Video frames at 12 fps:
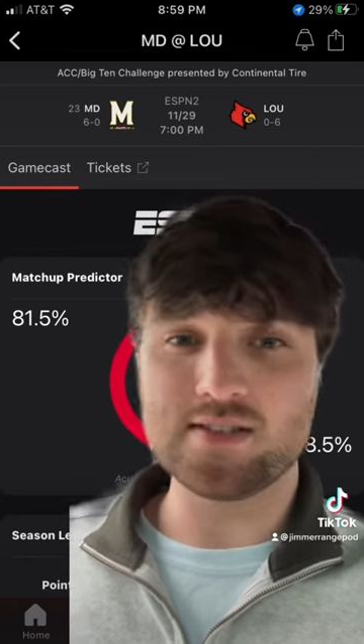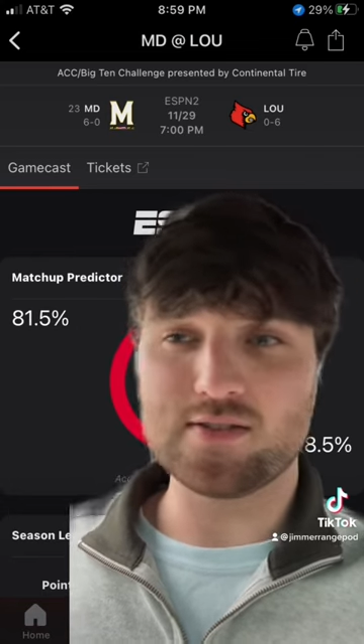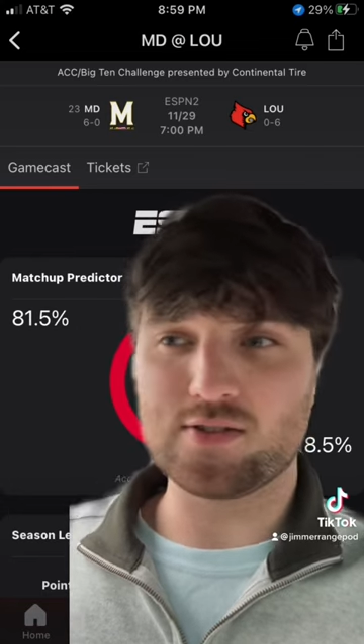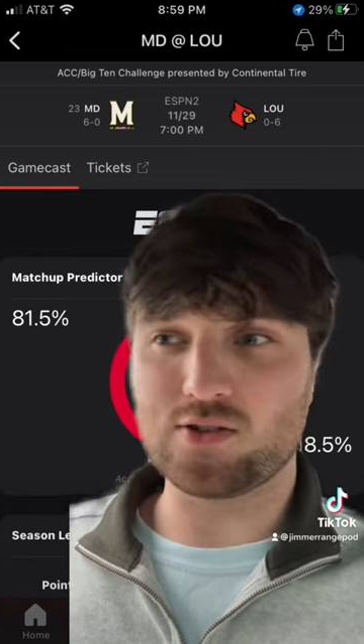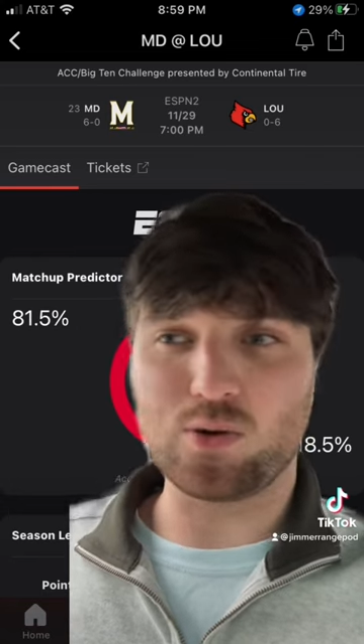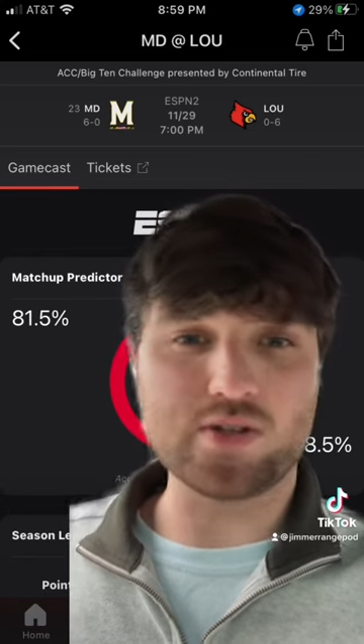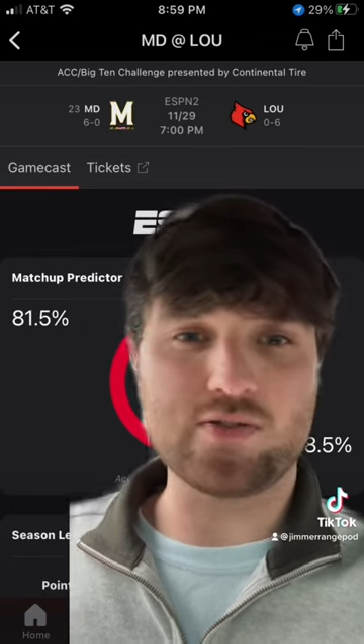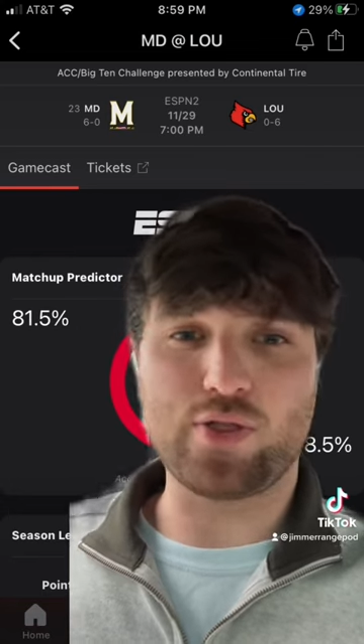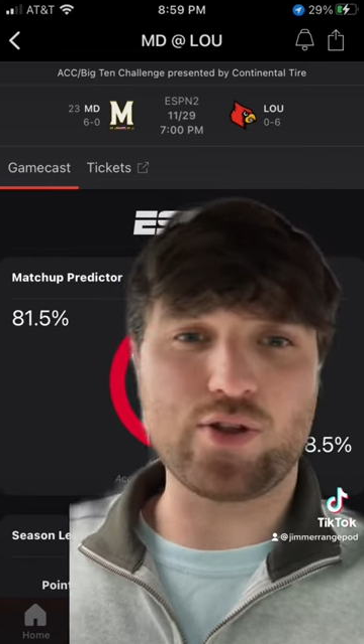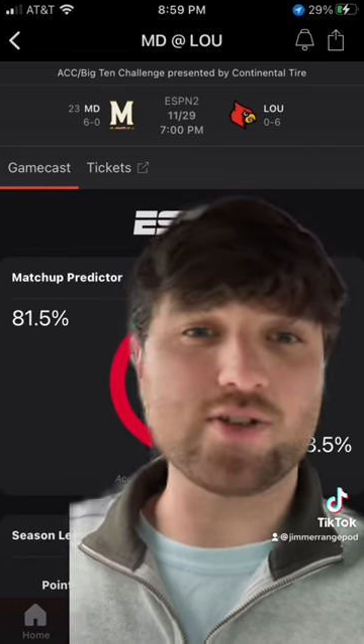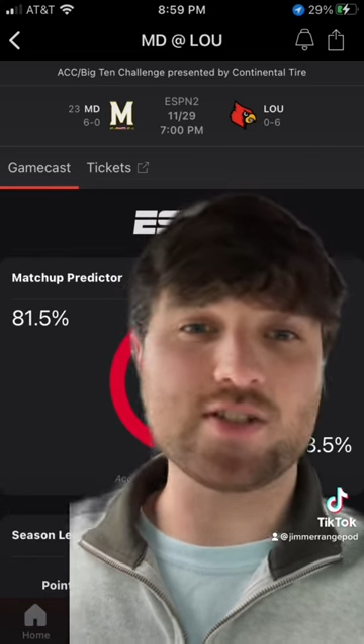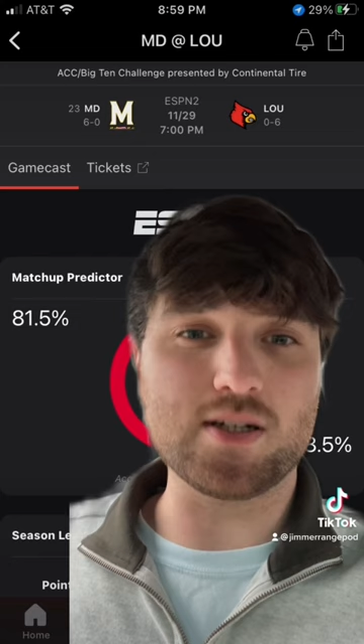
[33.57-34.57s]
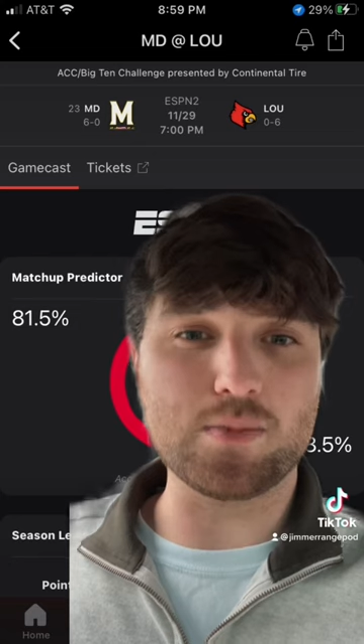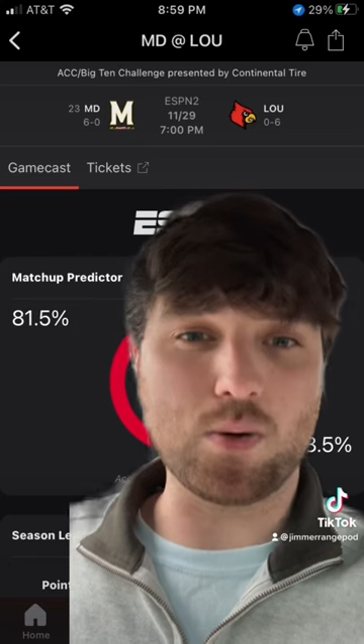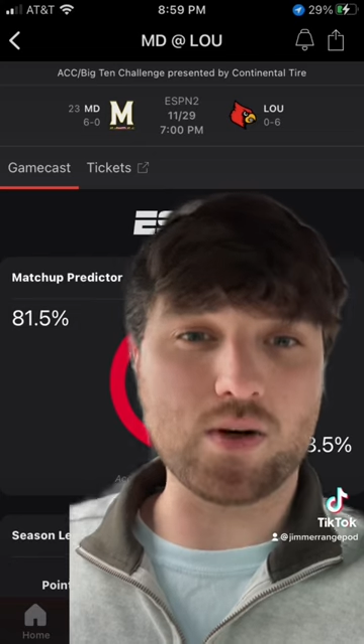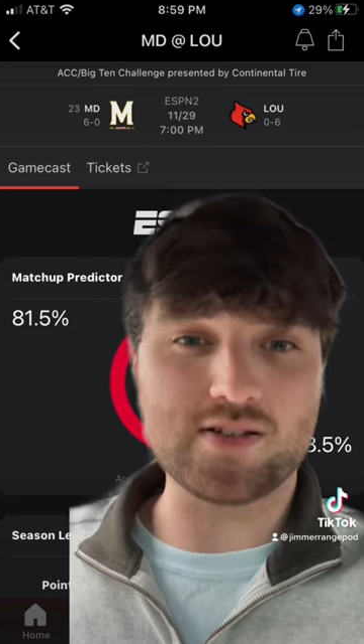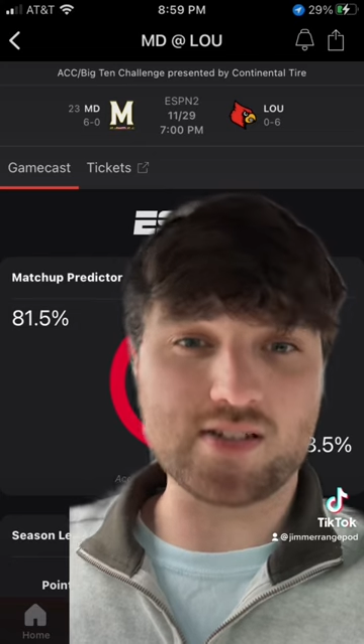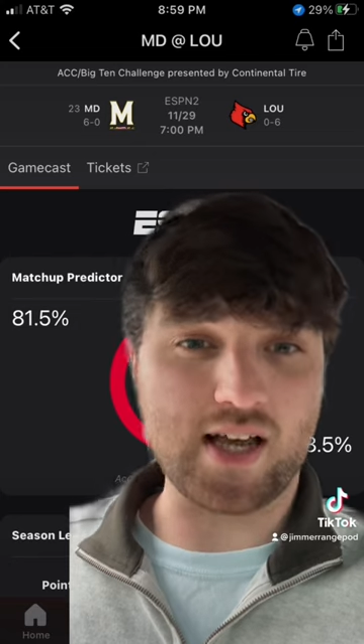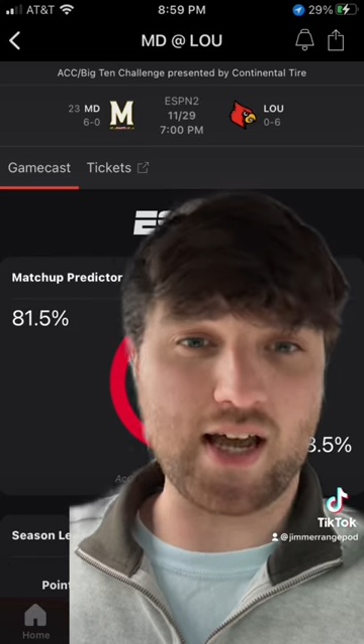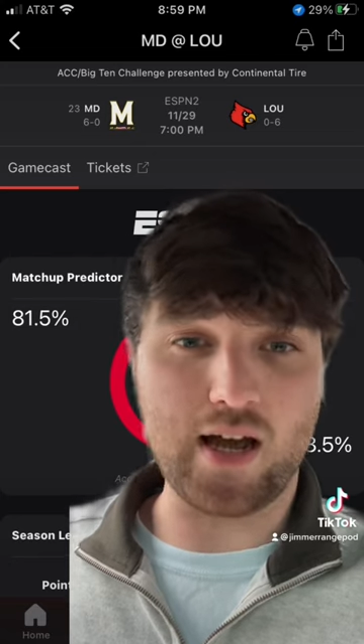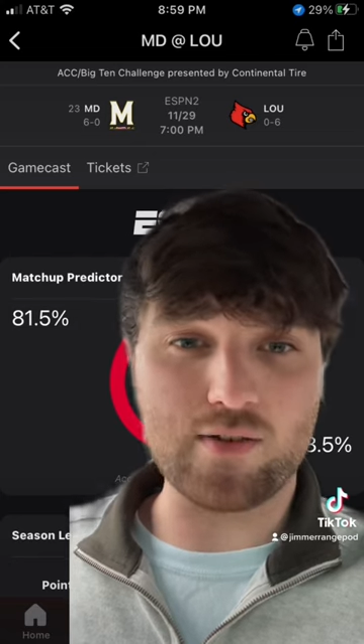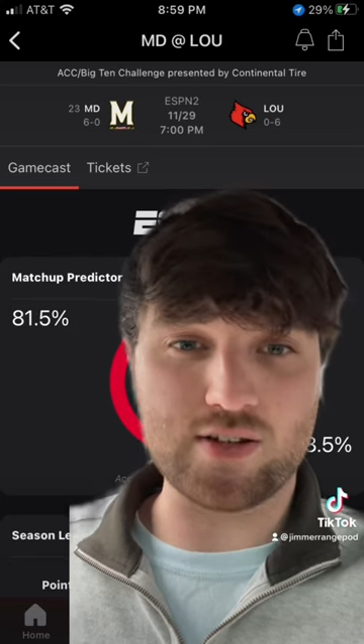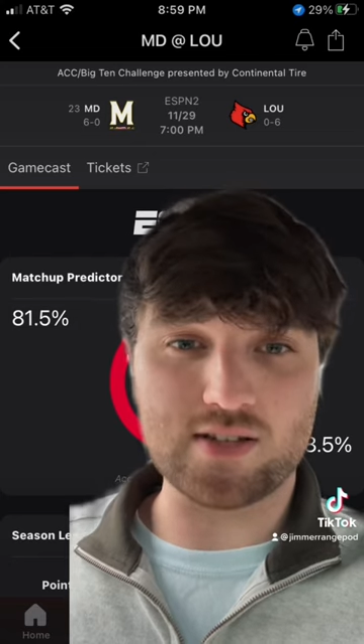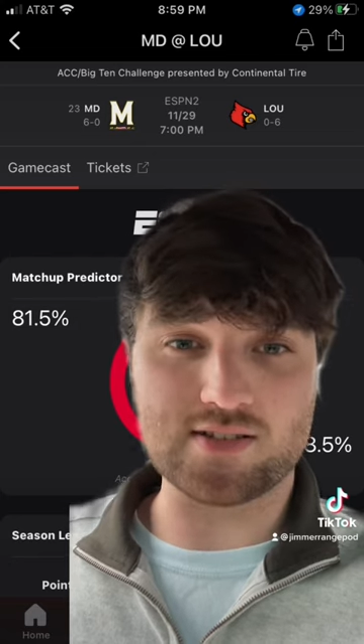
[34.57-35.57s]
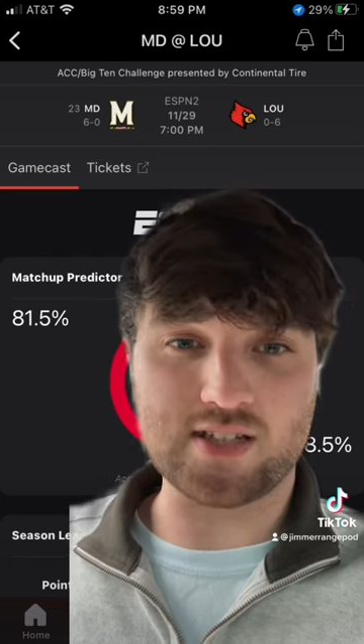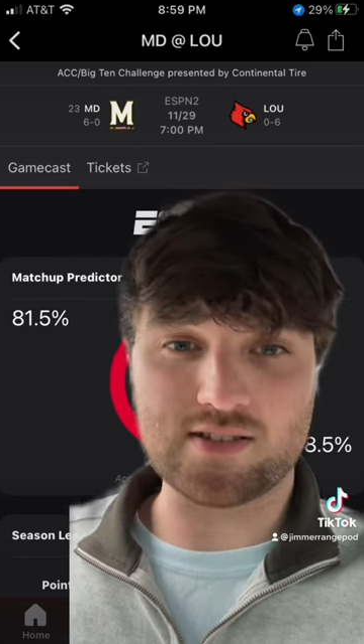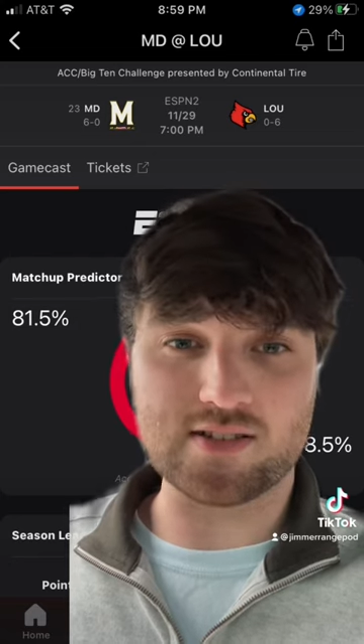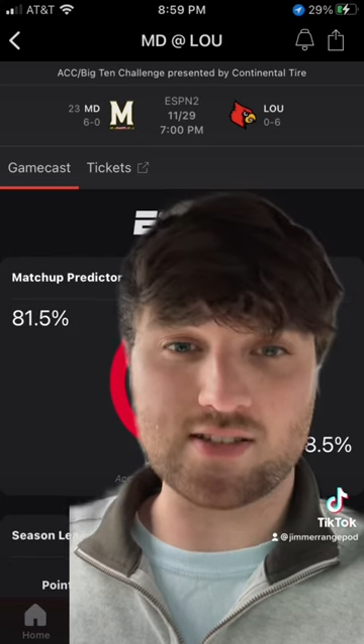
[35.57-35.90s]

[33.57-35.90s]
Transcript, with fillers: scored 13 points and a half against Texas